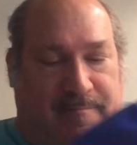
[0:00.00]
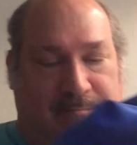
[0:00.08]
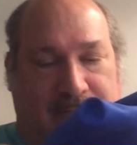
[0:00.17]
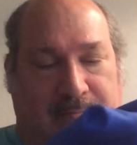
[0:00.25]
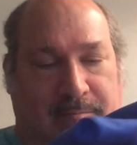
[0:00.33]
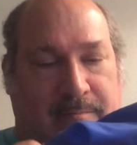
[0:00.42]

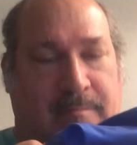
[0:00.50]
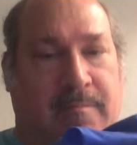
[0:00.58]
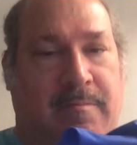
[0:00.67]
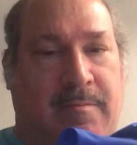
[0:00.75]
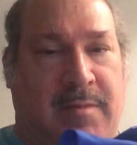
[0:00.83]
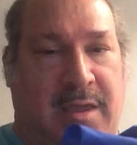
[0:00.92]

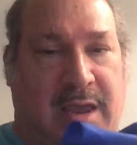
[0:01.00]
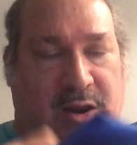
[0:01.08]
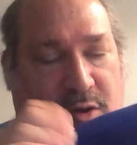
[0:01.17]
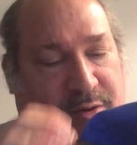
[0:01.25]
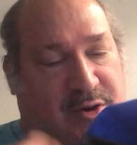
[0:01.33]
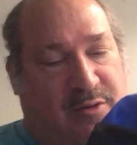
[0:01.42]
And
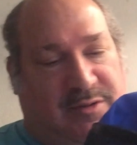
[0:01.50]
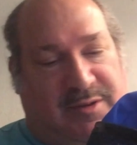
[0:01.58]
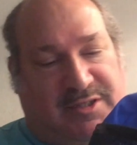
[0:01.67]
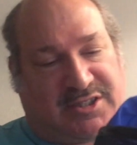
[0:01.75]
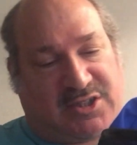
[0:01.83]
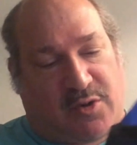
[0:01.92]
all I'm going to do is I'm
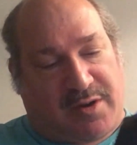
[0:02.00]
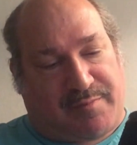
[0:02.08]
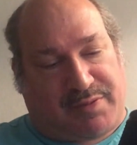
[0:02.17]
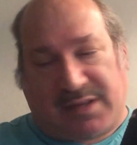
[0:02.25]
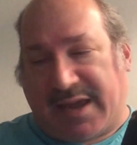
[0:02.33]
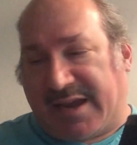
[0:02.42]
going to sew it in
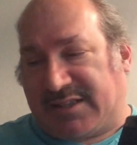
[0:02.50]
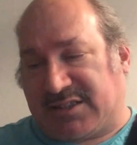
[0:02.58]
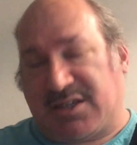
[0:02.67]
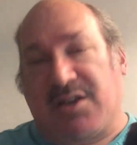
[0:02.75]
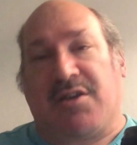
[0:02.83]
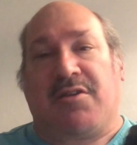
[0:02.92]

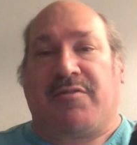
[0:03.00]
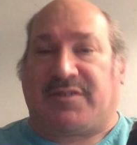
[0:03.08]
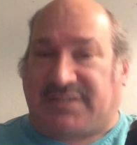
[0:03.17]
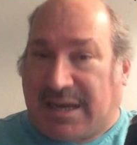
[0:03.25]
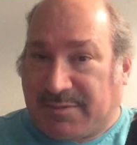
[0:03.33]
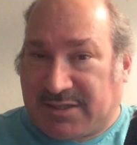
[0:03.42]
place. The
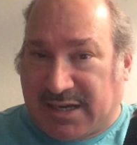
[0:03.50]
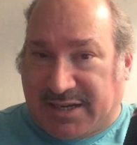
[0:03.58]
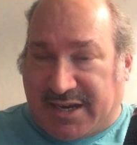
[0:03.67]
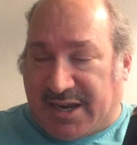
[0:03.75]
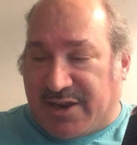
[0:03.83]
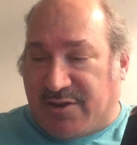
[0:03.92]
same
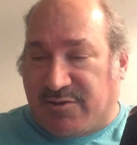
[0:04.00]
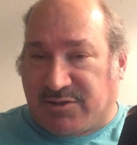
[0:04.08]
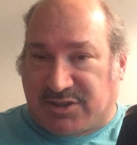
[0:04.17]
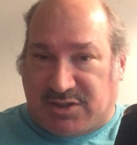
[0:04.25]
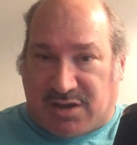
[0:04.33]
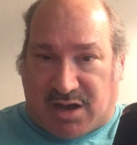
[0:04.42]
technique I
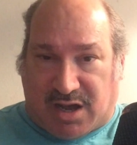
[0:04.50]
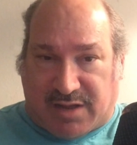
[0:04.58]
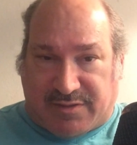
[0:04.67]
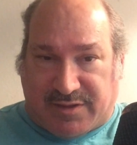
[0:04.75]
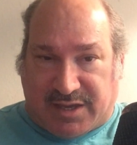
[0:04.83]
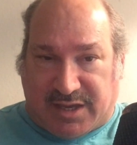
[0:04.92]
used
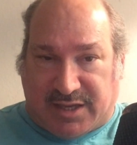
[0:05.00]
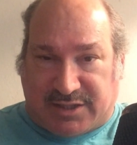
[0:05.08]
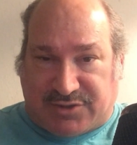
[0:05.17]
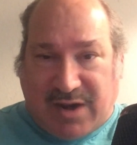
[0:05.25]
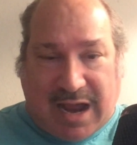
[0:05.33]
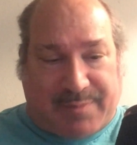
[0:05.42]
on the
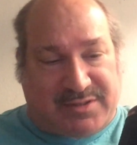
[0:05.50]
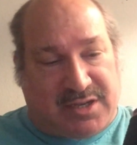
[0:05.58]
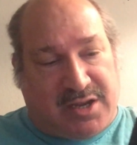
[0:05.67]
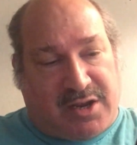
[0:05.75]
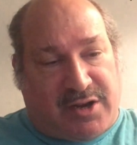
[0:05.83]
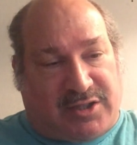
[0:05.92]
straps,
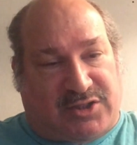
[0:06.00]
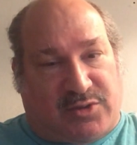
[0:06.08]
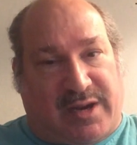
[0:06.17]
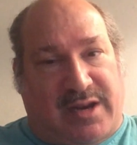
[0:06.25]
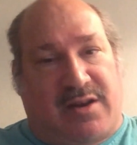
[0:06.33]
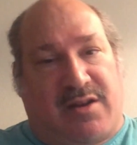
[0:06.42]
is
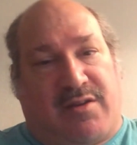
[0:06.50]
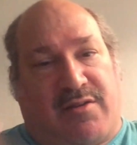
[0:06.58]
sewing it